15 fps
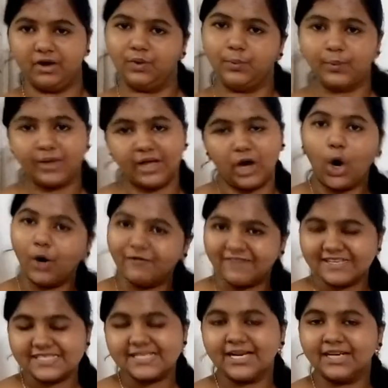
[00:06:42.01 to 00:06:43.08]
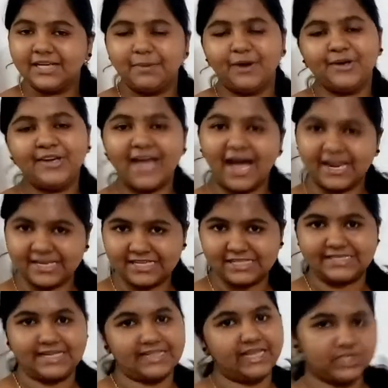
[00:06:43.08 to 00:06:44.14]
We always learned about
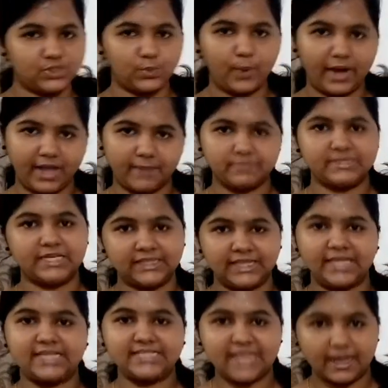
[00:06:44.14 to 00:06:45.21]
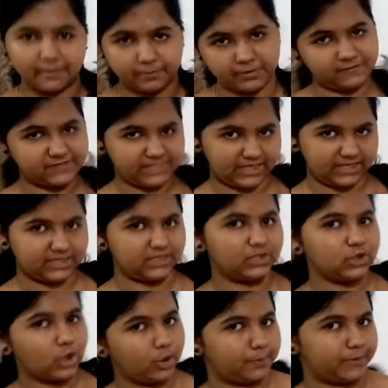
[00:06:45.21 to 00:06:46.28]
Danielson, that is why I am taking the example of zinc and
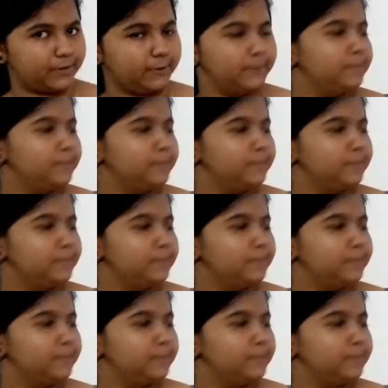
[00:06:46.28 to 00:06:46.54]
copper.